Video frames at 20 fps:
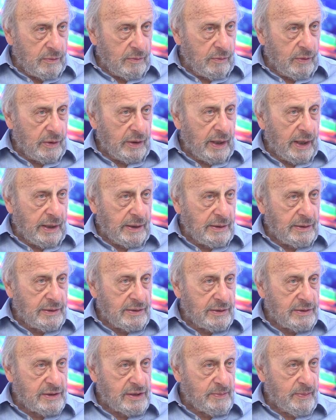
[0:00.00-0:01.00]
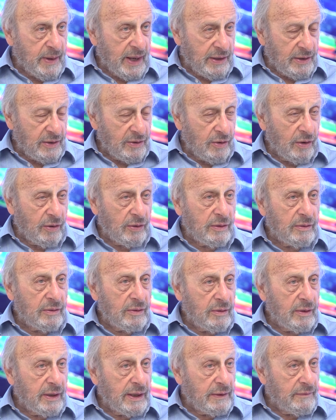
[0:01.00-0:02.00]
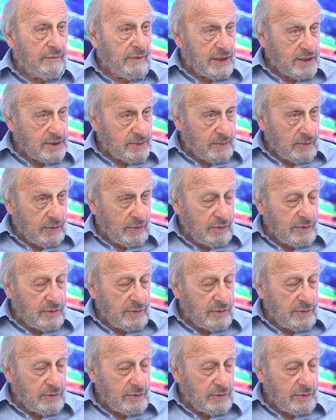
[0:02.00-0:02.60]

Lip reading: were going to spend on investment